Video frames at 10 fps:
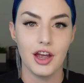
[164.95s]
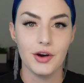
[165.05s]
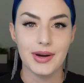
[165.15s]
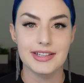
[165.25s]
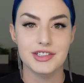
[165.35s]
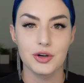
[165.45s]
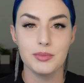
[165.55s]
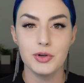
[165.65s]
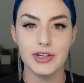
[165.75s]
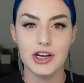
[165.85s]
Okay, so
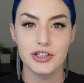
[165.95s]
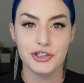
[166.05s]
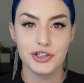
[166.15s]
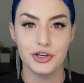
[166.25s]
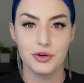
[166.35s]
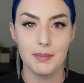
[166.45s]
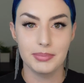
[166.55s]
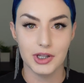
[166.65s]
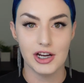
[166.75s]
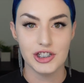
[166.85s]
moving on to
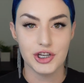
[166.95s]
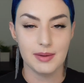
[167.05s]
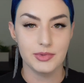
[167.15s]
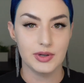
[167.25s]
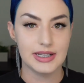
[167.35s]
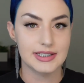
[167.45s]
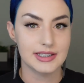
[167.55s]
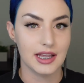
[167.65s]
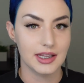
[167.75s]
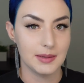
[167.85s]
blush, I'm doing a
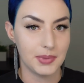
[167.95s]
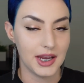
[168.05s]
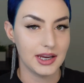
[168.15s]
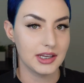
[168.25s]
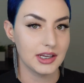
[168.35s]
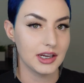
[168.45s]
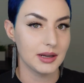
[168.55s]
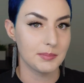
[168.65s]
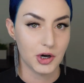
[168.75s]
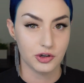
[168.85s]
slightly pinky
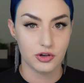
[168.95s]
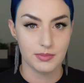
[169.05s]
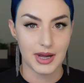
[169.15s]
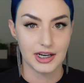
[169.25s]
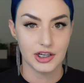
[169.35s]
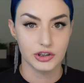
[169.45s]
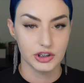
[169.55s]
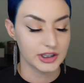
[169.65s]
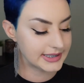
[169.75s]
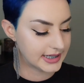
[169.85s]
monochromatic
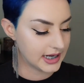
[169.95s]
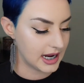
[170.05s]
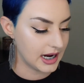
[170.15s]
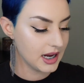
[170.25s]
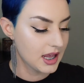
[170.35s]
look today.